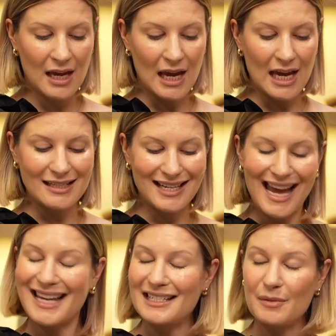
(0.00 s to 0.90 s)
And
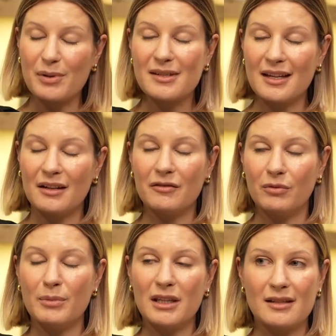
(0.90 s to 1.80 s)
80% of
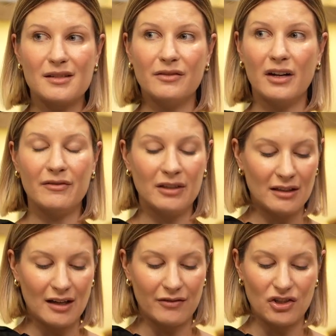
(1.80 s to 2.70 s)
women that survive it
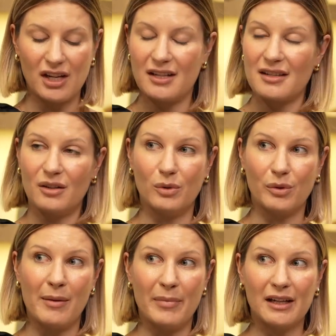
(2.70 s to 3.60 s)
have a chance that it will
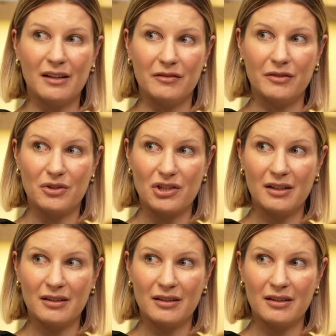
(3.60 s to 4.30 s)
come back in the future.